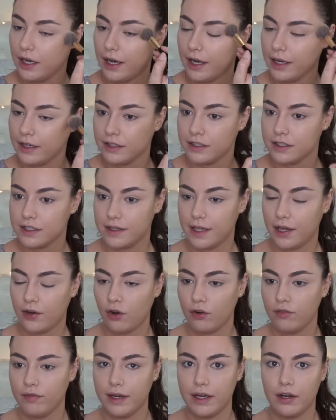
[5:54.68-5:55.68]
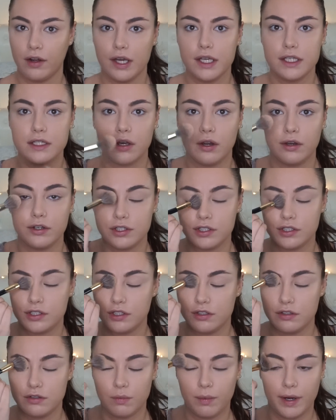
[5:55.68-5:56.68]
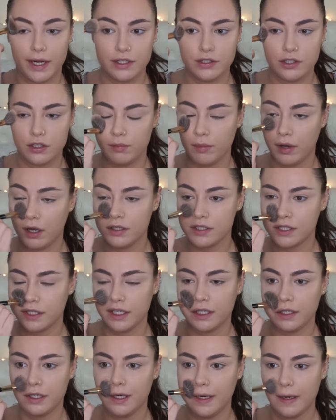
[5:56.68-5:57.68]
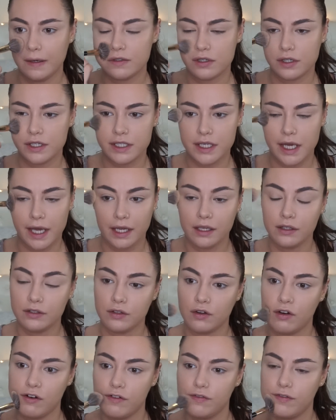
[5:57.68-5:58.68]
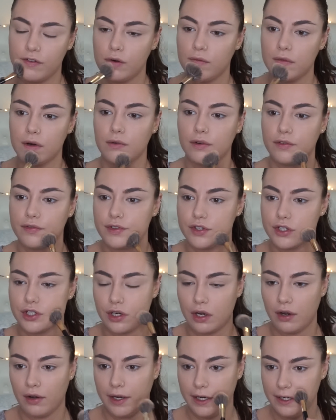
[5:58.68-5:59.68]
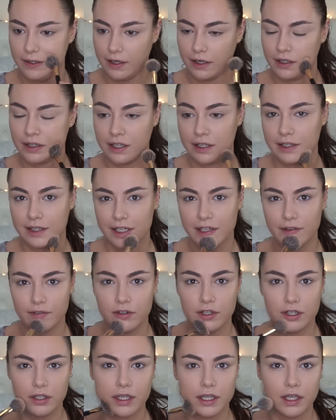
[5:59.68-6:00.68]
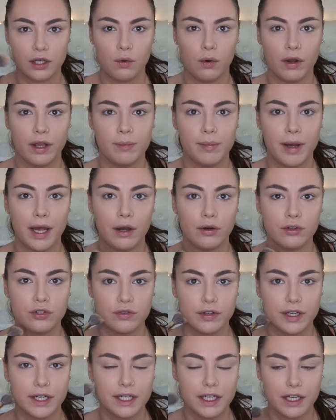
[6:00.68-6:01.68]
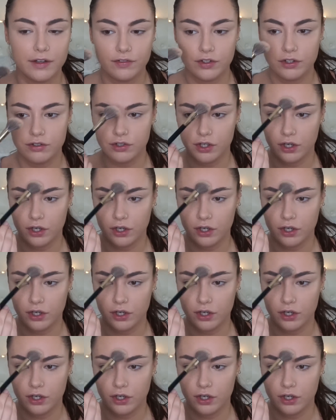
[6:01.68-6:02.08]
And then I realised that I just used way too much and it literally takes off all of the shine and can leave you looking quite powdery if you